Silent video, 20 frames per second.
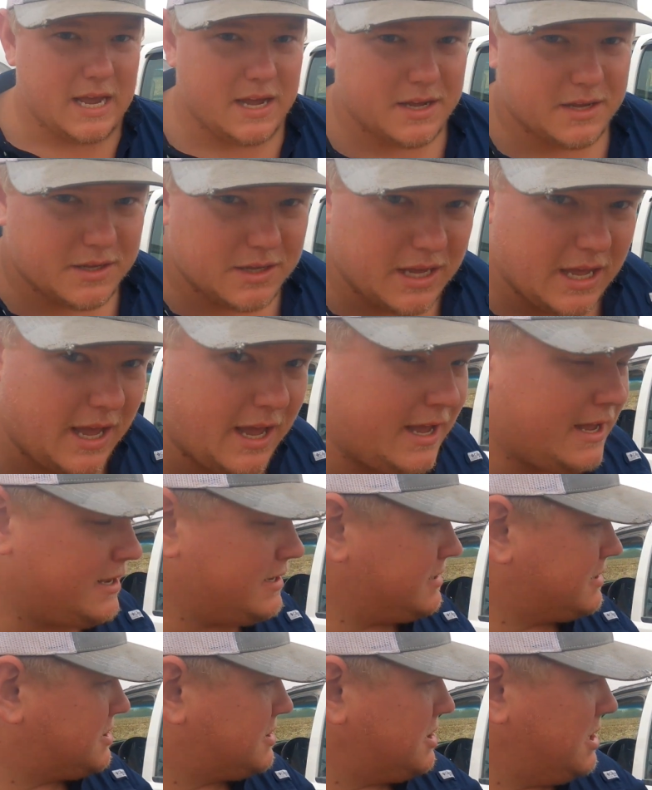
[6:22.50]
Okay,
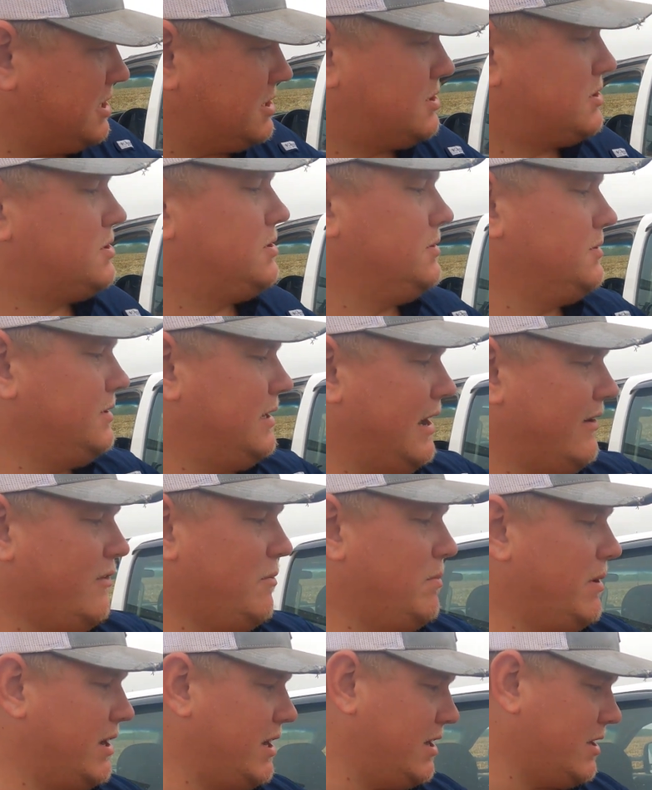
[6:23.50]
and since
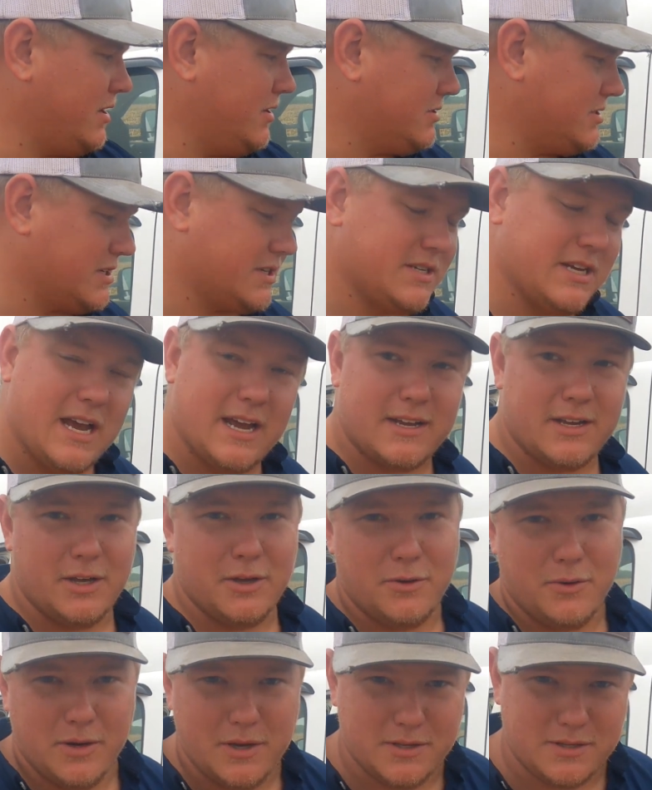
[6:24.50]
everybody knows
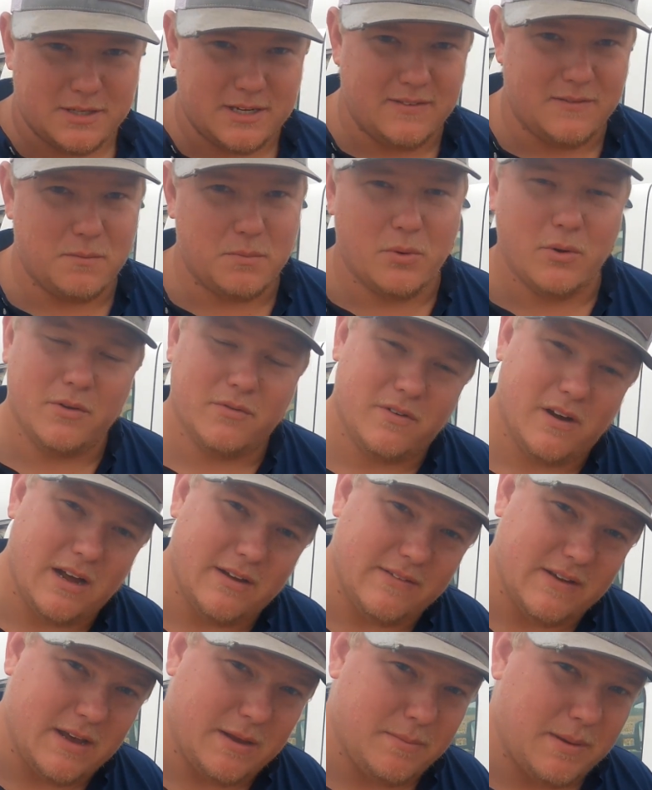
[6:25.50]
exactly what
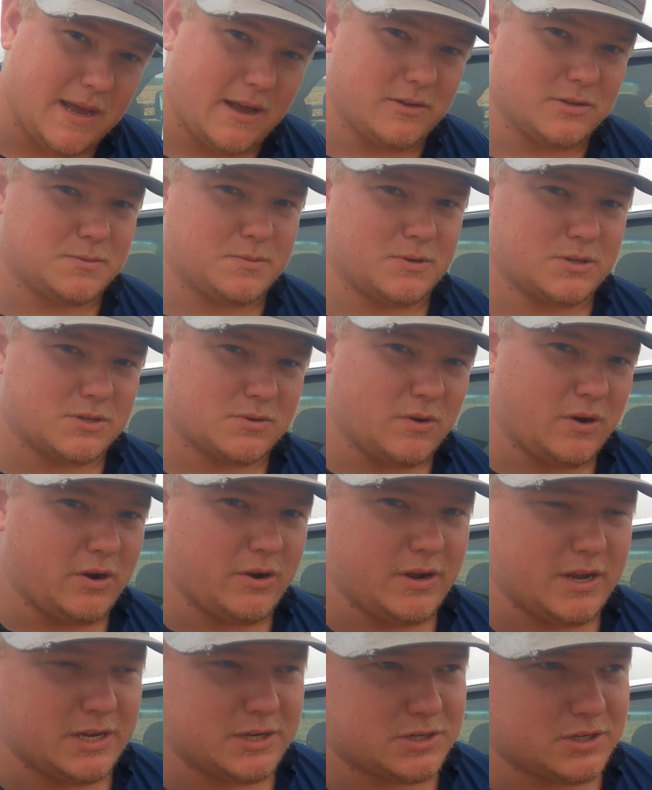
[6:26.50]
7.58 pounds per
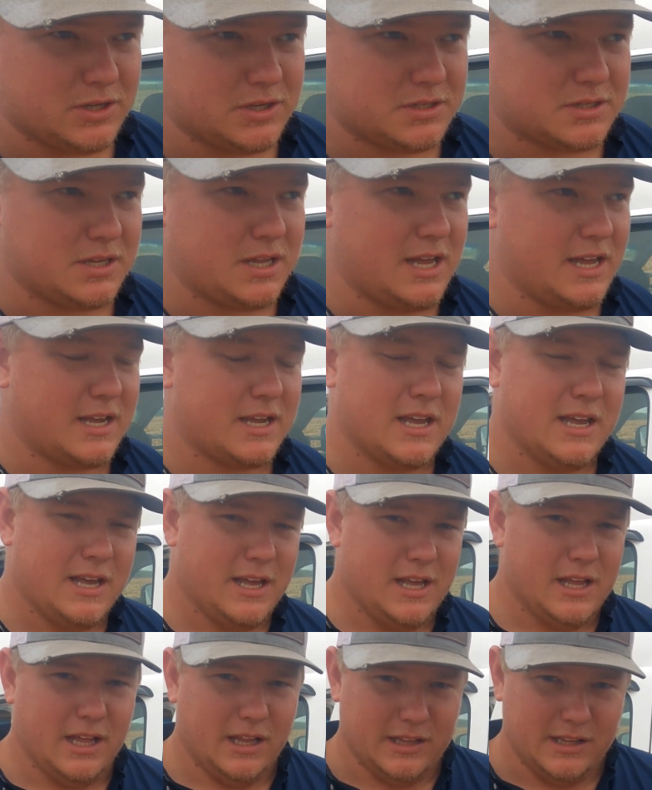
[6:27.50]
square inch looks like,
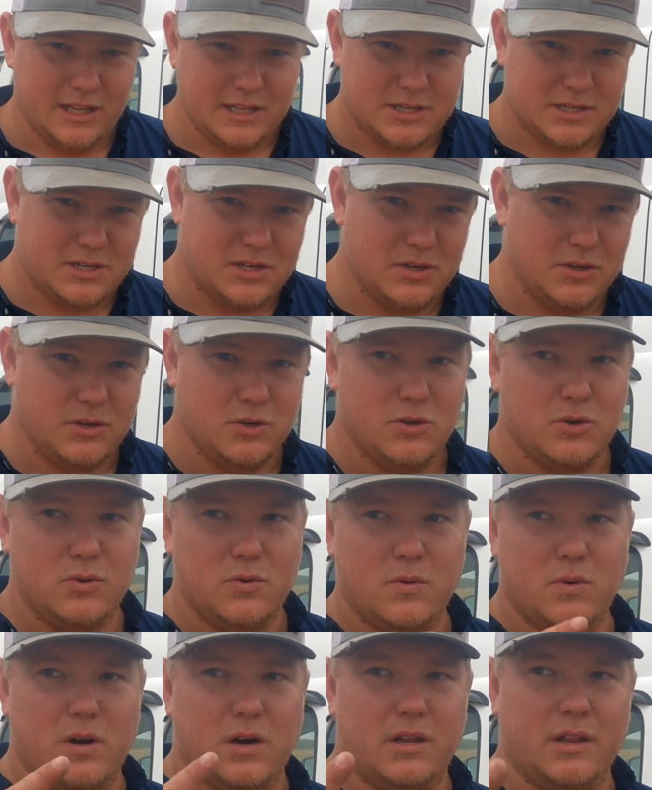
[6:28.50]
let's
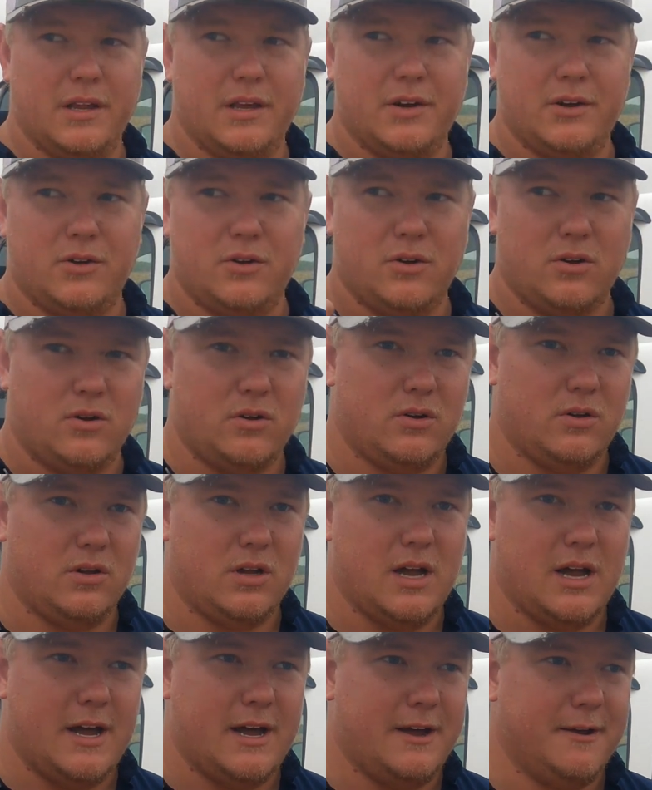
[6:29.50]
do a
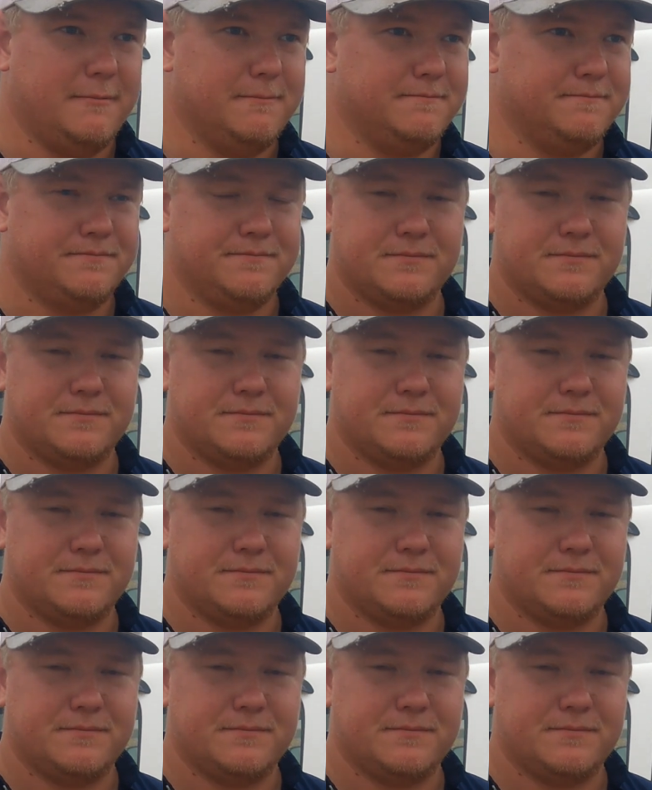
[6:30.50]
little